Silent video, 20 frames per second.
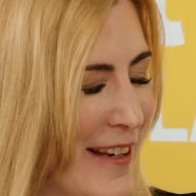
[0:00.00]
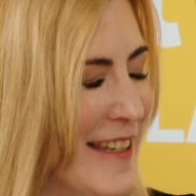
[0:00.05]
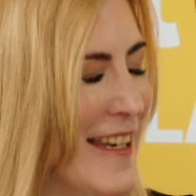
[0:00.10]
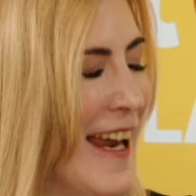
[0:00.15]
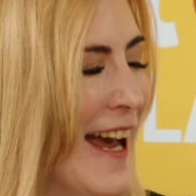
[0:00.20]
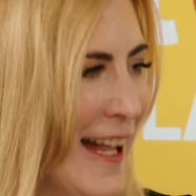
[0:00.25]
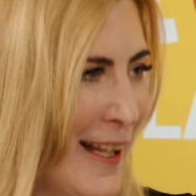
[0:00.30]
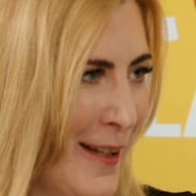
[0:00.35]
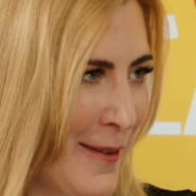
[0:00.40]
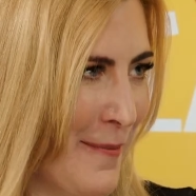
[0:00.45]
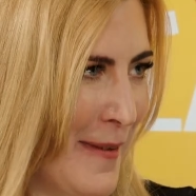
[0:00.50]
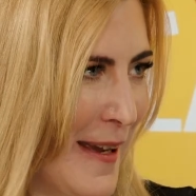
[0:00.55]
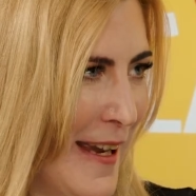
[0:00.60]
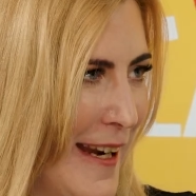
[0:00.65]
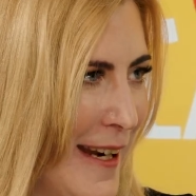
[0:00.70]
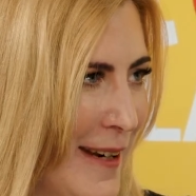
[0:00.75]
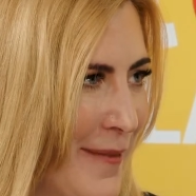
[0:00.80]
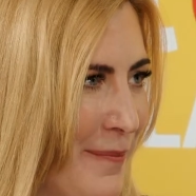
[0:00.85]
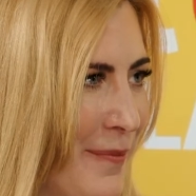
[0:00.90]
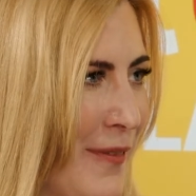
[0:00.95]
tell
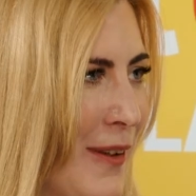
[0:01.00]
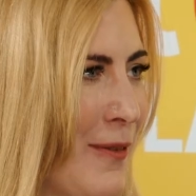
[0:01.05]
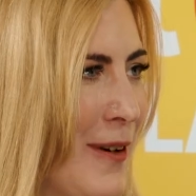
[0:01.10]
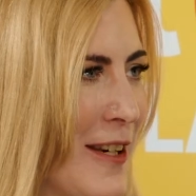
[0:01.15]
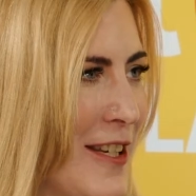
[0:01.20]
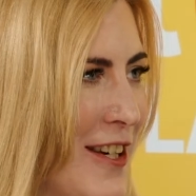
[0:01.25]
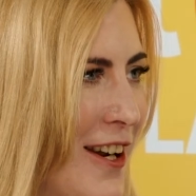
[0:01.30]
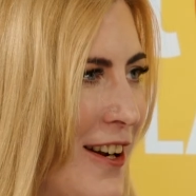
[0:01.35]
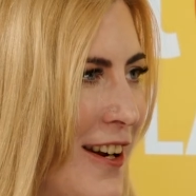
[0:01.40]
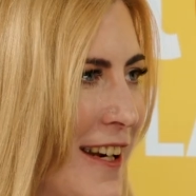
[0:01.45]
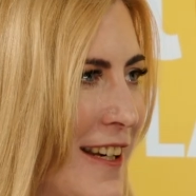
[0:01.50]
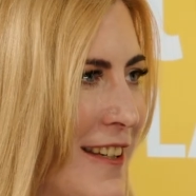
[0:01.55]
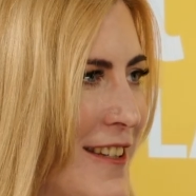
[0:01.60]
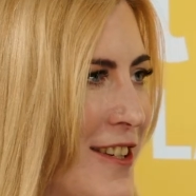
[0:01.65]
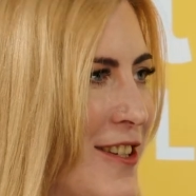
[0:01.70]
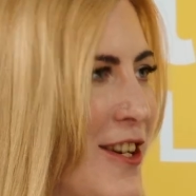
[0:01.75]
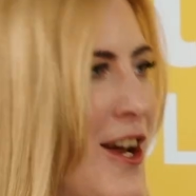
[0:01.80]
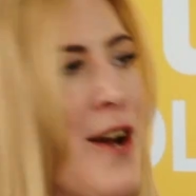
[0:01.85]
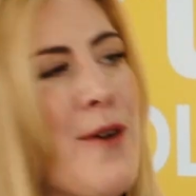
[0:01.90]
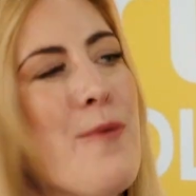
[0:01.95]
me, we're dying
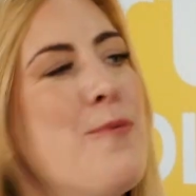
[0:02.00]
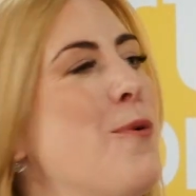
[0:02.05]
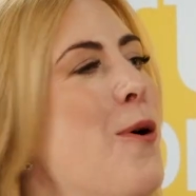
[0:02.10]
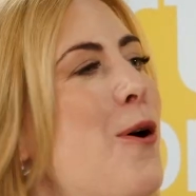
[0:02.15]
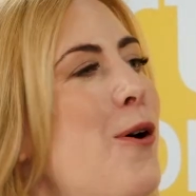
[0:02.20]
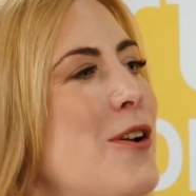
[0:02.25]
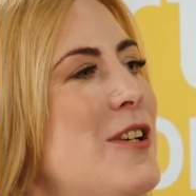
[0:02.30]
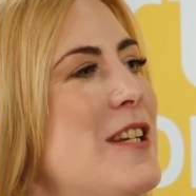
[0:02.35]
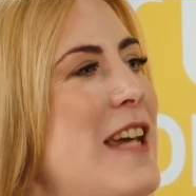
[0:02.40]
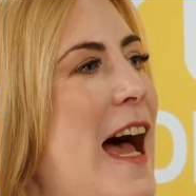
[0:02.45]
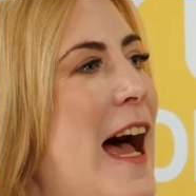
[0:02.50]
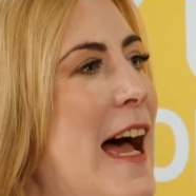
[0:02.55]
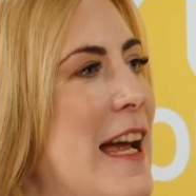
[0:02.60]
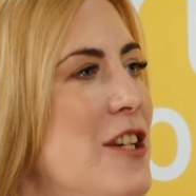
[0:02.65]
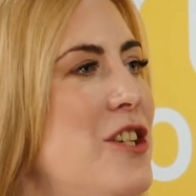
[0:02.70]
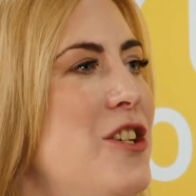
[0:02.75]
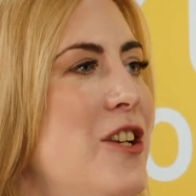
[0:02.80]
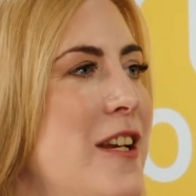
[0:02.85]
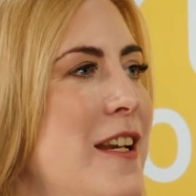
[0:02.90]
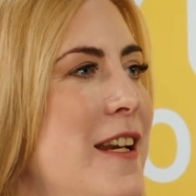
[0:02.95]
to know, what
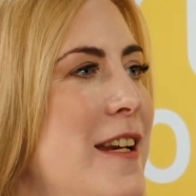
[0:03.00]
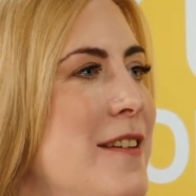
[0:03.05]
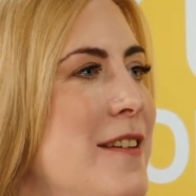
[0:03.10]
actually